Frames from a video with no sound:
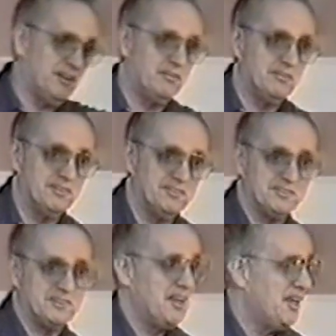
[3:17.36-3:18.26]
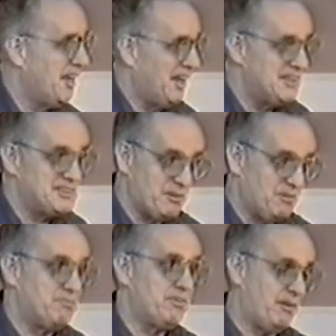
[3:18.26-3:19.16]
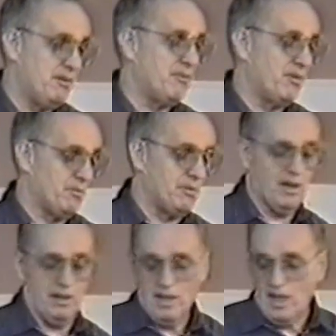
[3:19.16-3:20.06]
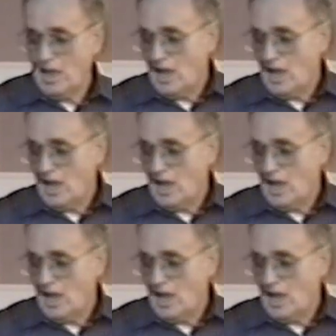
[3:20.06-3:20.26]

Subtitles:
know, he's doing very, very well.